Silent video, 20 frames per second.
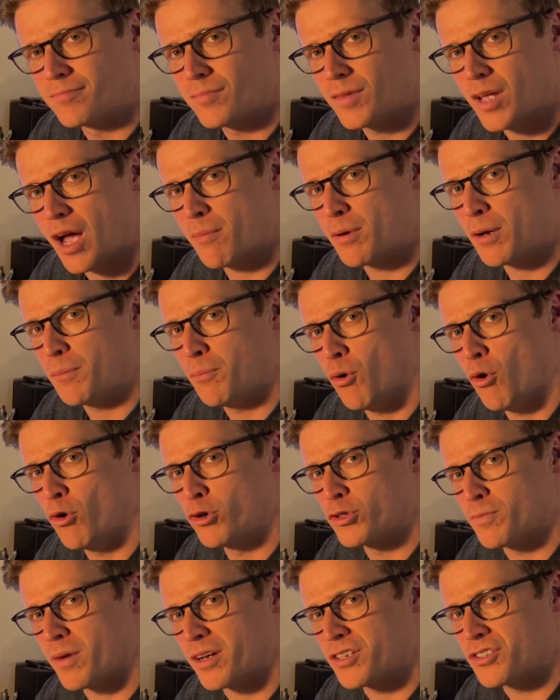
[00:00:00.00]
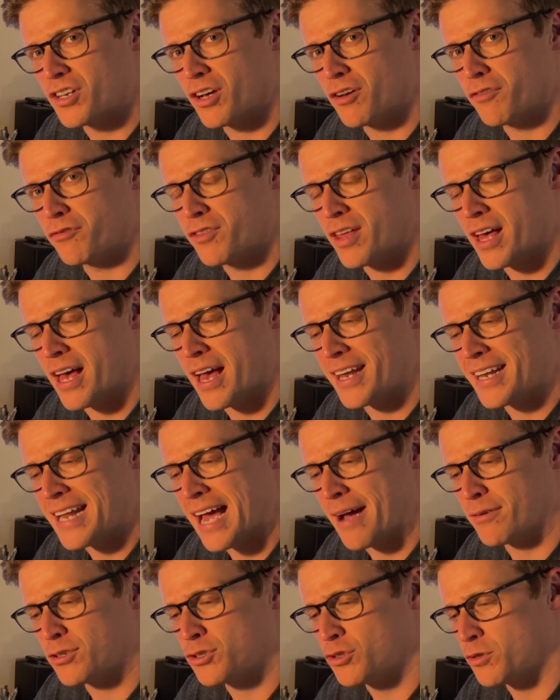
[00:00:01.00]
I'm going to pause myself there.
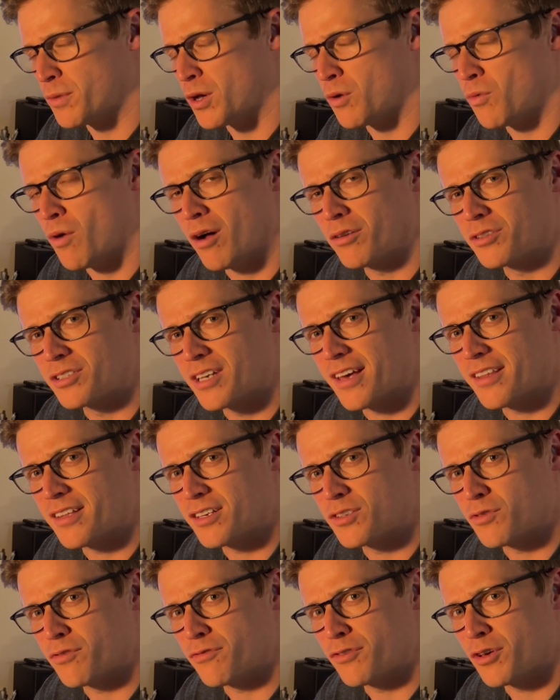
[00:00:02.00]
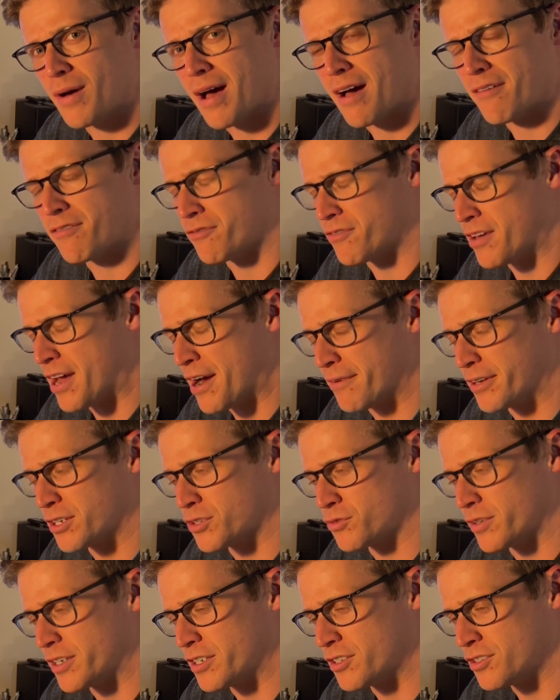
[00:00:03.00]
Now, it's took me a while to get this review out for
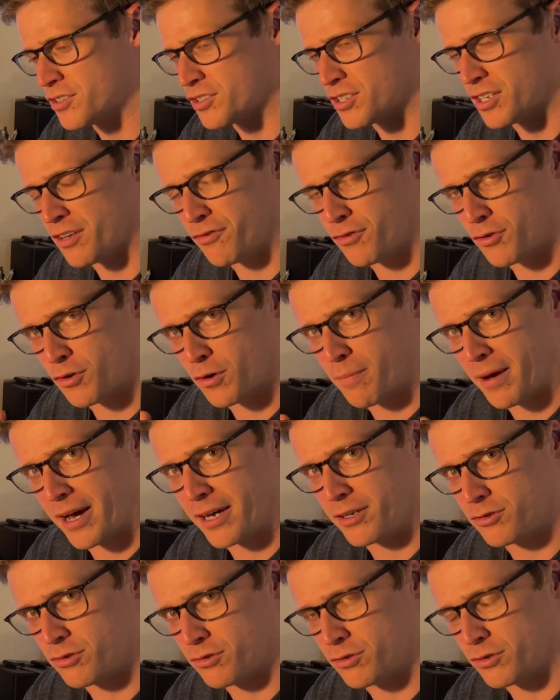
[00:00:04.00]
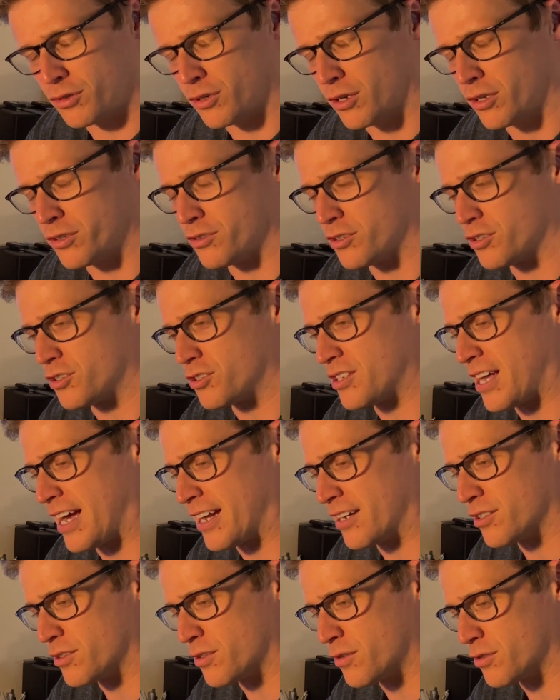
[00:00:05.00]
various reasons, and if you're a patron, you'll
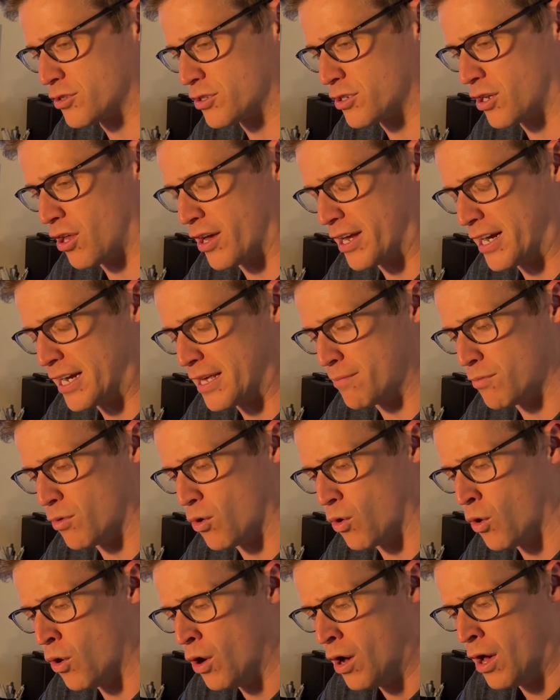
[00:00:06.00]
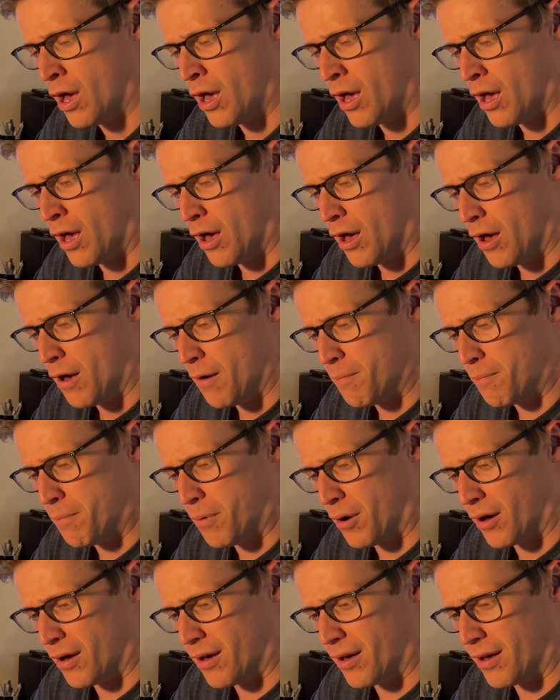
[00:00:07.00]
understand slightly more.
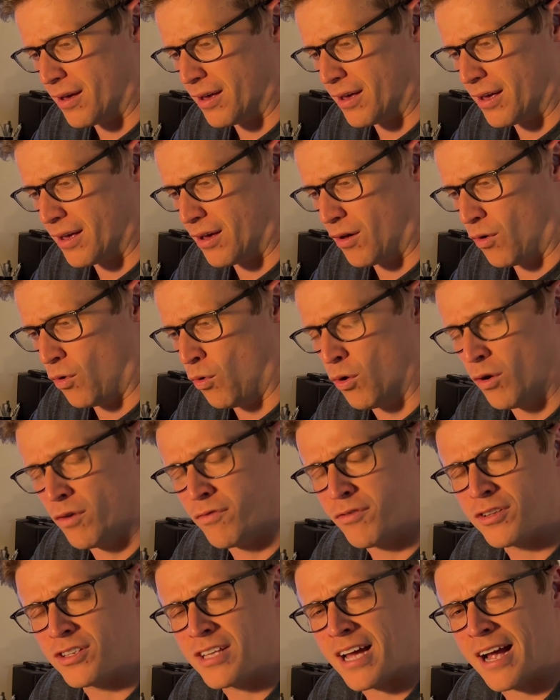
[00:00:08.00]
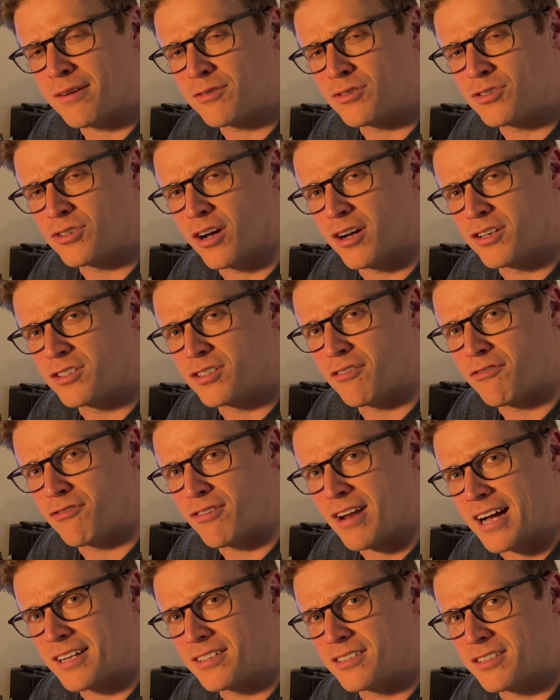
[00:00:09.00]
But all of the downsides I
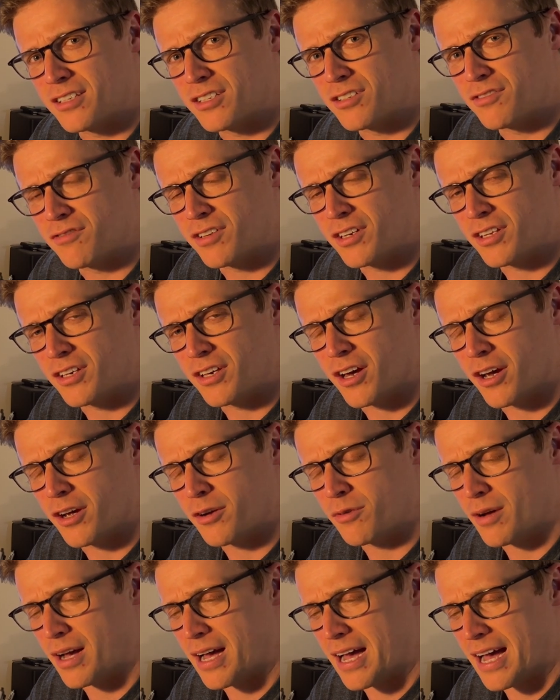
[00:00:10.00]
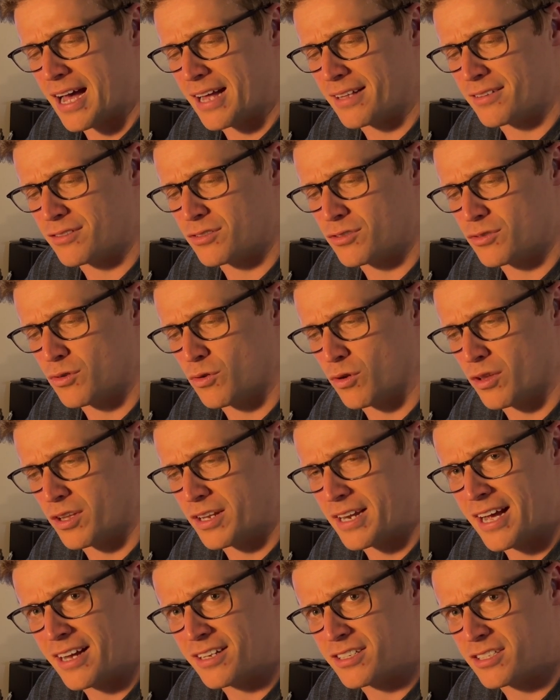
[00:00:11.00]
flagged in this video and all of the
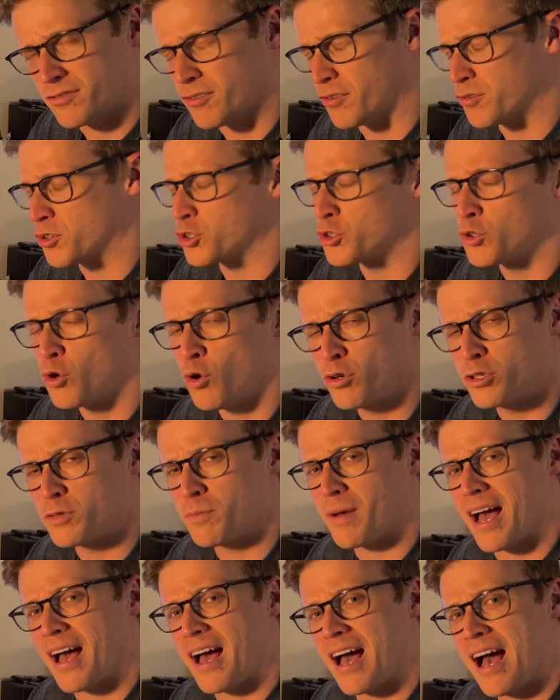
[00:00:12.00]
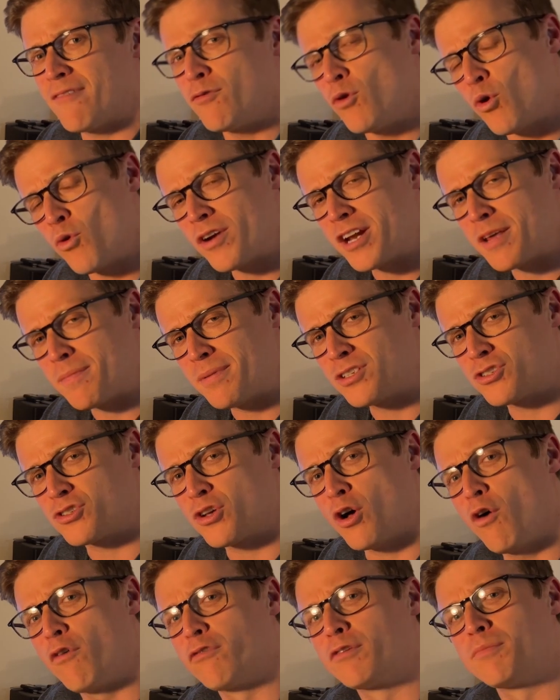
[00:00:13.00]
negatives I just talked about have already been
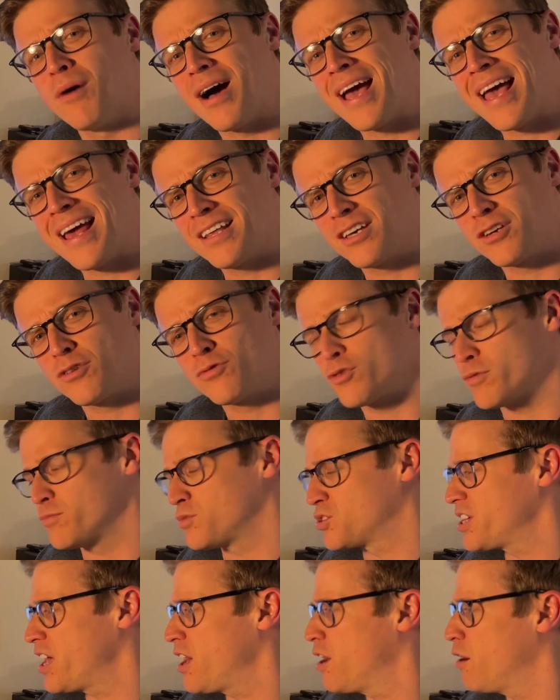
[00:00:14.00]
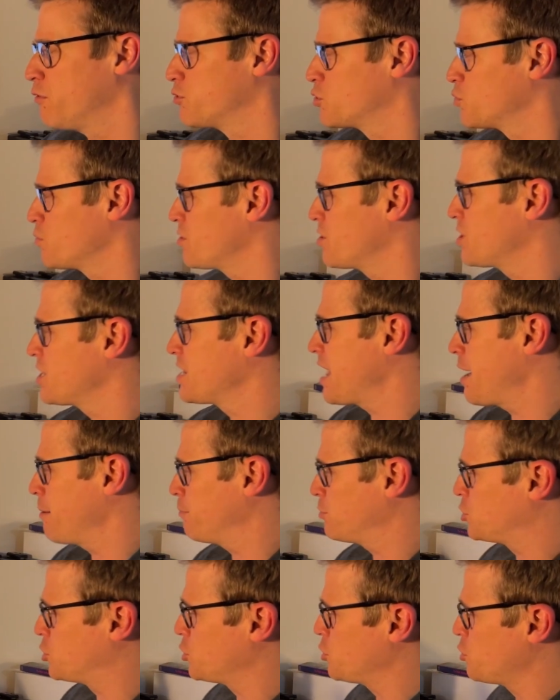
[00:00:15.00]
solved by Elegoo themselves with the
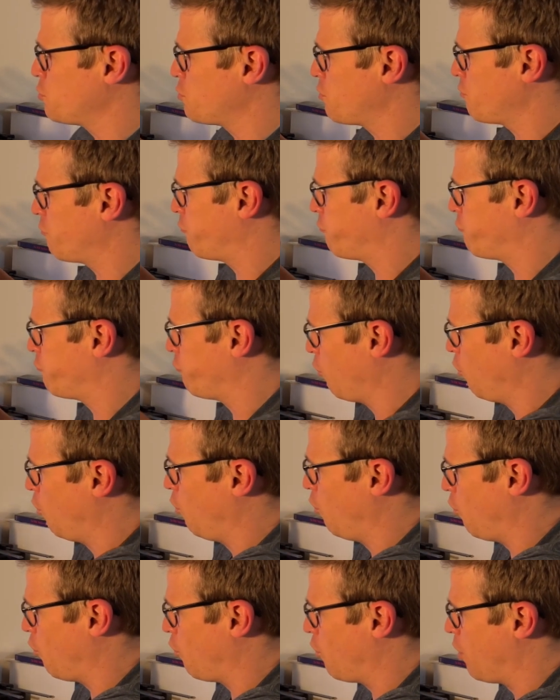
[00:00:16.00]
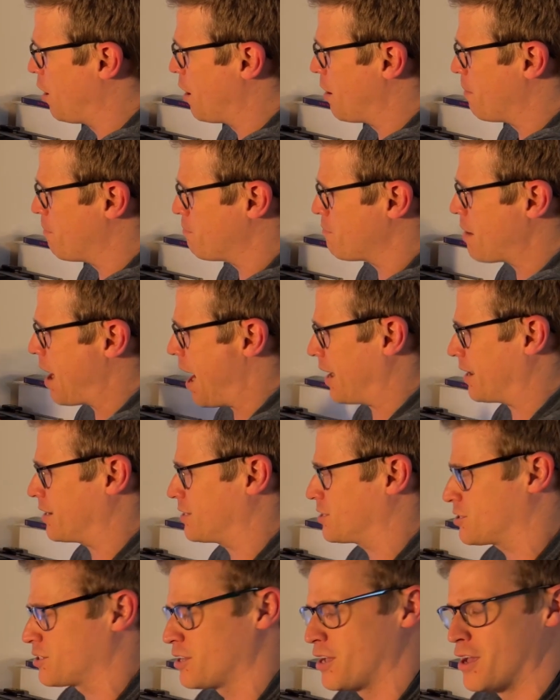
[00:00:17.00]
Neptune 4
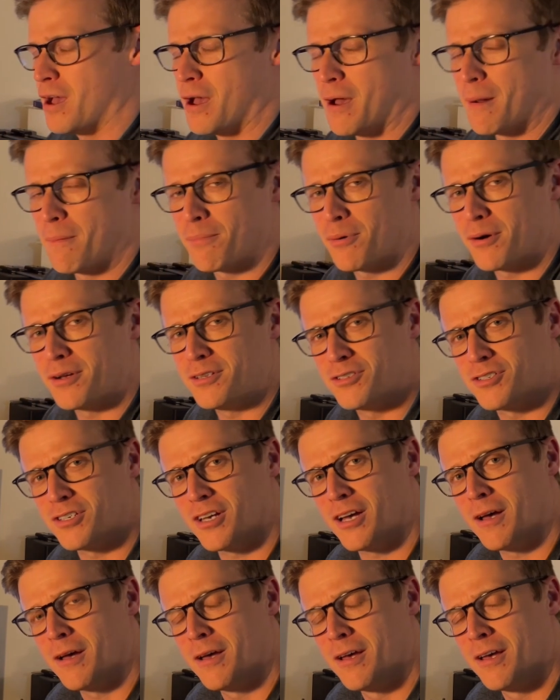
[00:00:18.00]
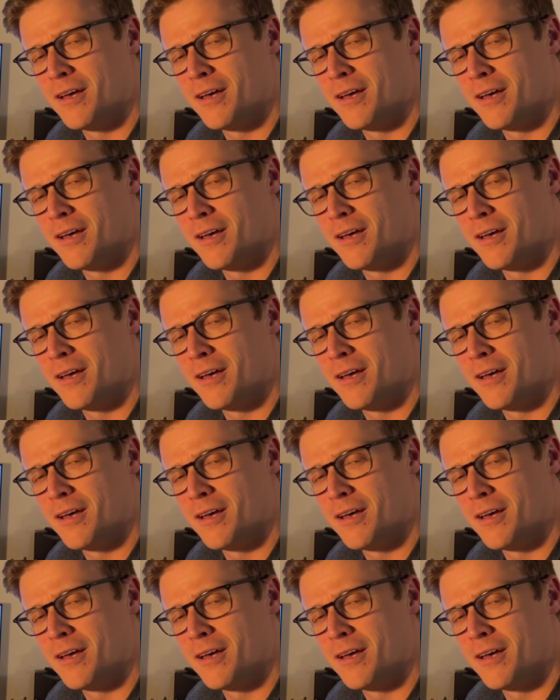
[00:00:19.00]
Max printer.